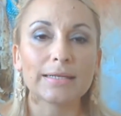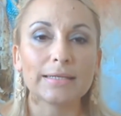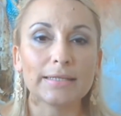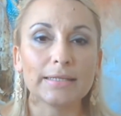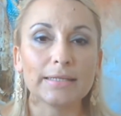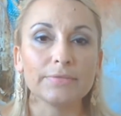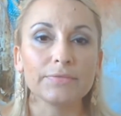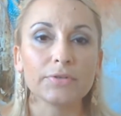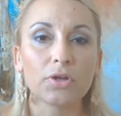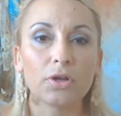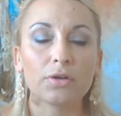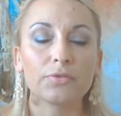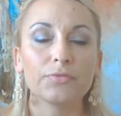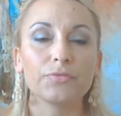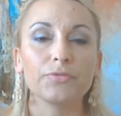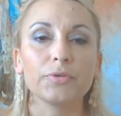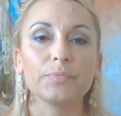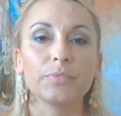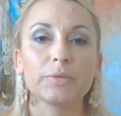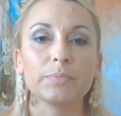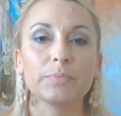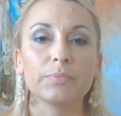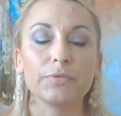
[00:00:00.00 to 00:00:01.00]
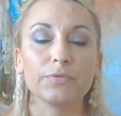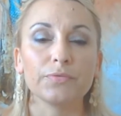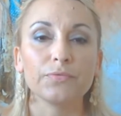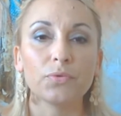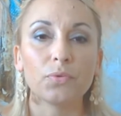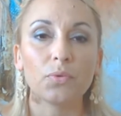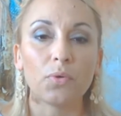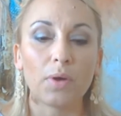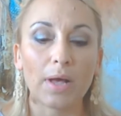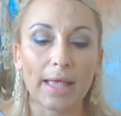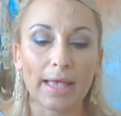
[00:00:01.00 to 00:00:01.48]
leave it on for a bit
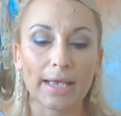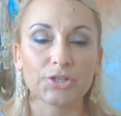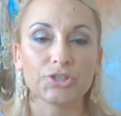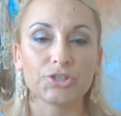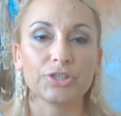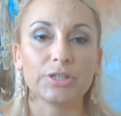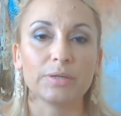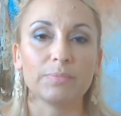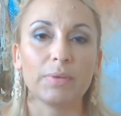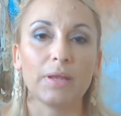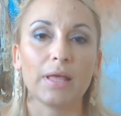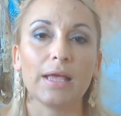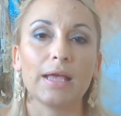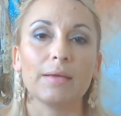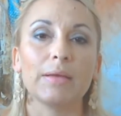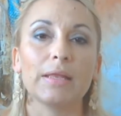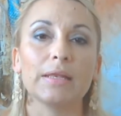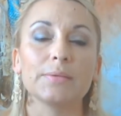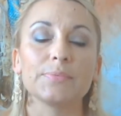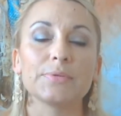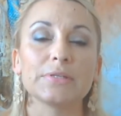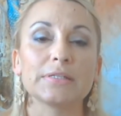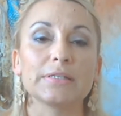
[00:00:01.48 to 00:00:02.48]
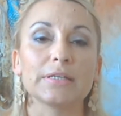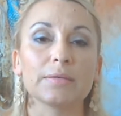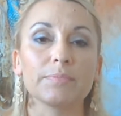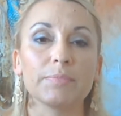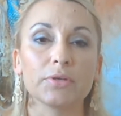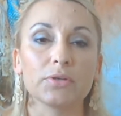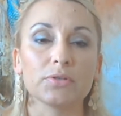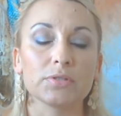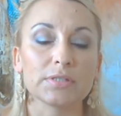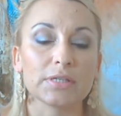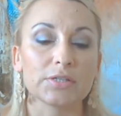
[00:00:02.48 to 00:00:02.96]
before I actually apply my lipstick,
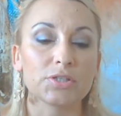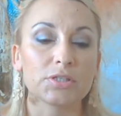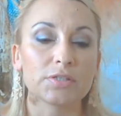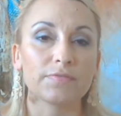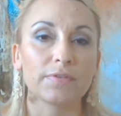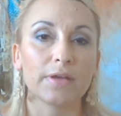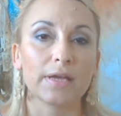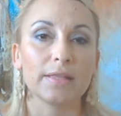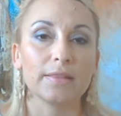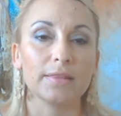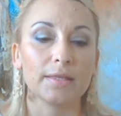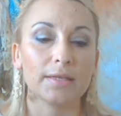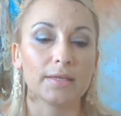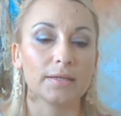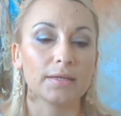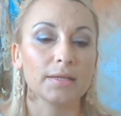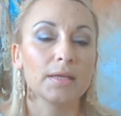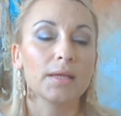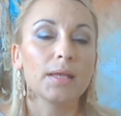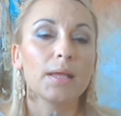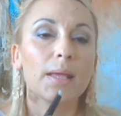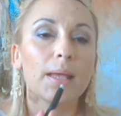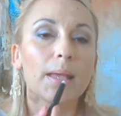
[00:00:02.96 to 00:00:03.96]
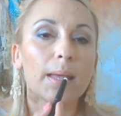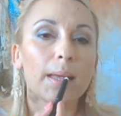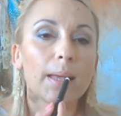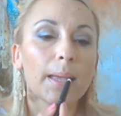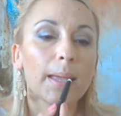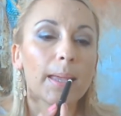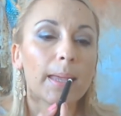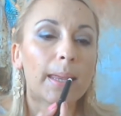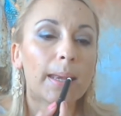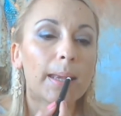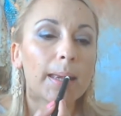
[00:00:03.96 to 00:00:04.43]
because I just find then
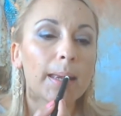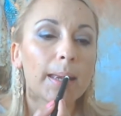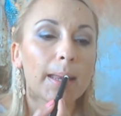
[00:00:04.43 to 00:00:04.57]
it